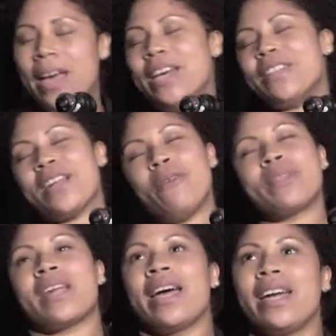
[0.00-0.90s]
so I was
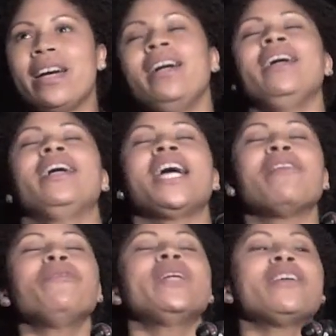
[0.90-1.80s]
like,
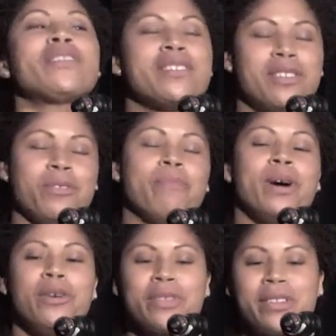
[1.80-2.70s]
Everyone else gets to do a
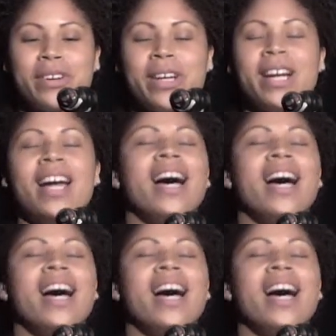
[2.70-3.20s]
poster.